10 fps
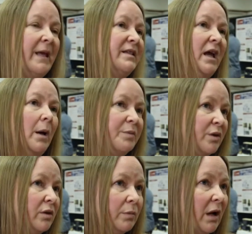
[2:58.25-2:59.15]
is
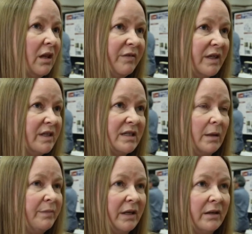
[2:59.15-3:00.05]
absolutely relevant to
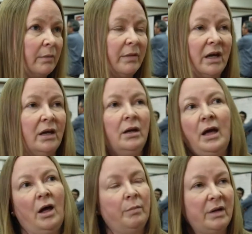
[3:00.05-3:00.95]
something that may
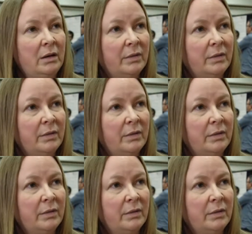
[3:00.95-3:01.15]
help many